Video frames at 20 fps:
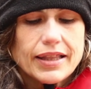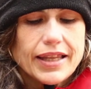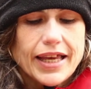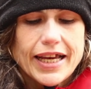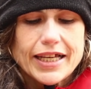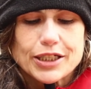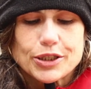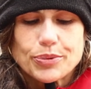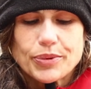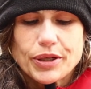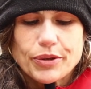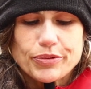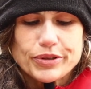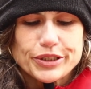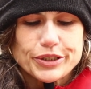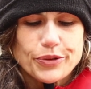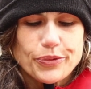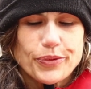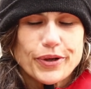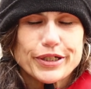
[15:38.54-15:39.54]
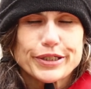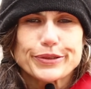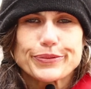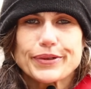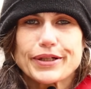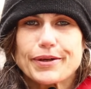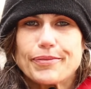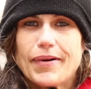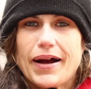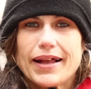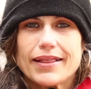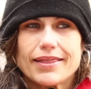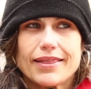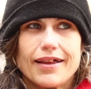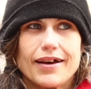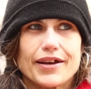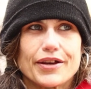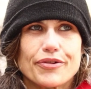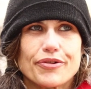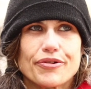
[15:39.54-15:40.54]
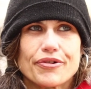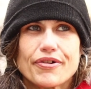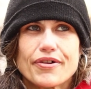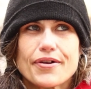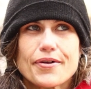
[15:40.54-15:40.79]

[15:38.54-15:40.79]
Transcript: last week was the worst week of my life.